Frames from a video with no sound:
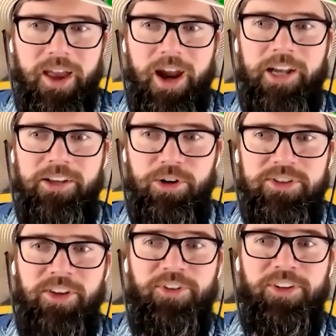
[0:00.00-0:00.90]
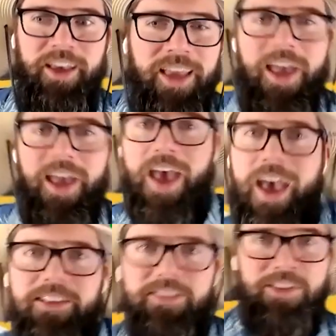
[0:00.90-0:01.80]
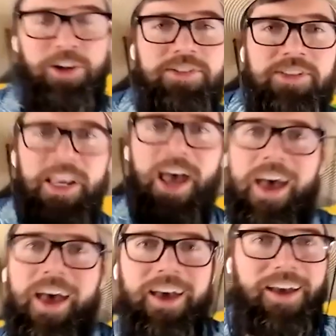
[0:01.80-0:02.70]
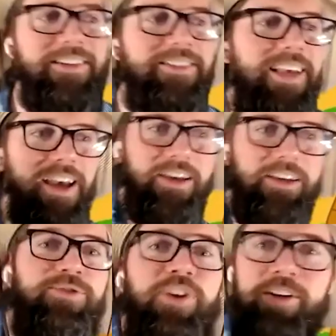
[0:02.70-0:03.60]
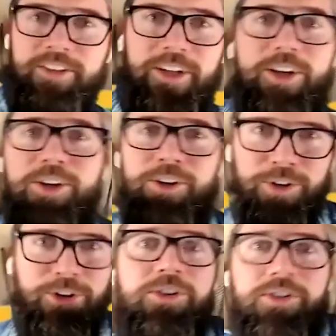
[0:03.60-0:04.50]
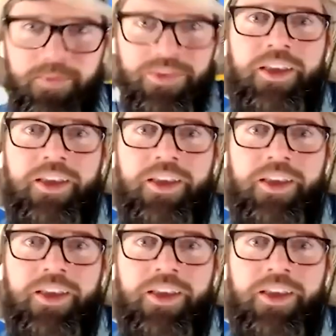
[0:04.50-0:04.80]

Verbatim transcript: And it goes something like, exercise is fun to do.